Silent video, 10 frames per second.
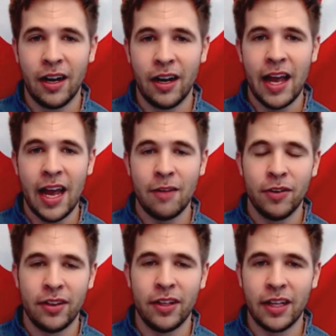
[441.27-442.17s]

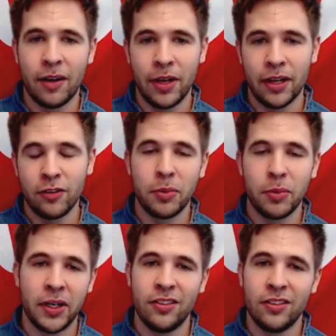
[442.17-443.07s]
everything that we
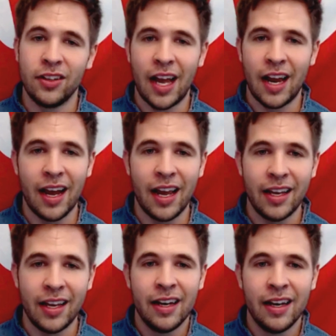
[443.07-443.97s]
experienced on that
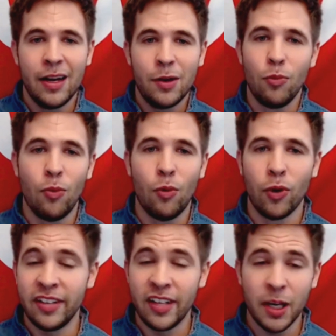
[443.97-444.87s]
hike, more
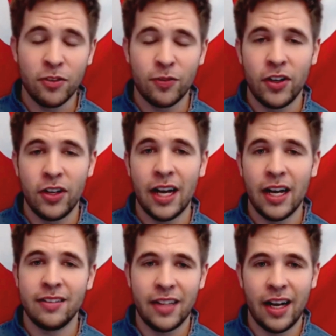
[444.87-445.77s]
tips for you
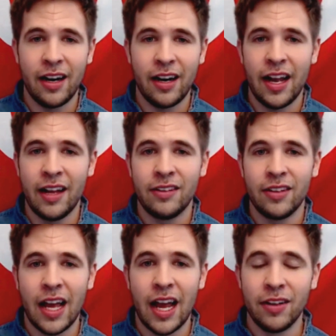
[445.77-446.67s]
guys there, and
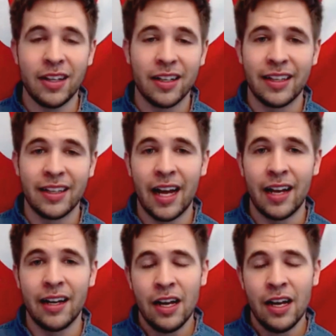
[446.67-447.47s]
everything like that.